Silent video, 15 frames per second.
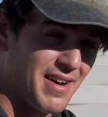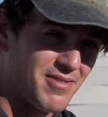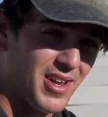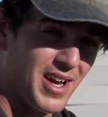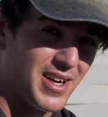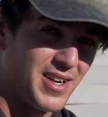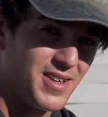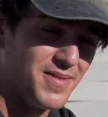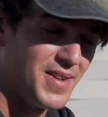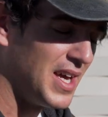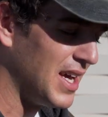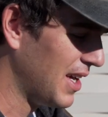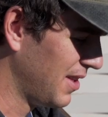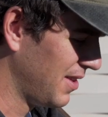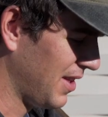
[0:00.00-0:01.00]
liner,
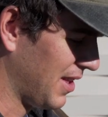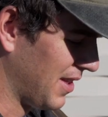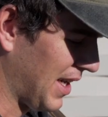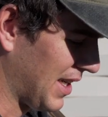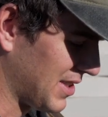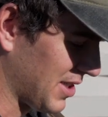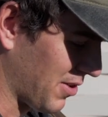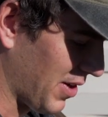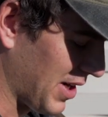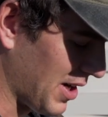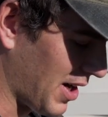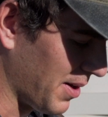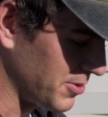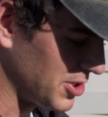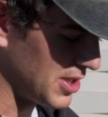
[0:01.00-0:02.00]
then that's a great
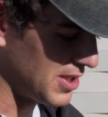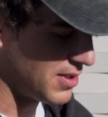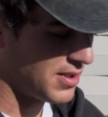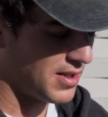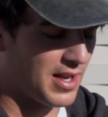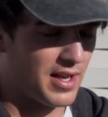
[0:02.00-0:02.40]
option.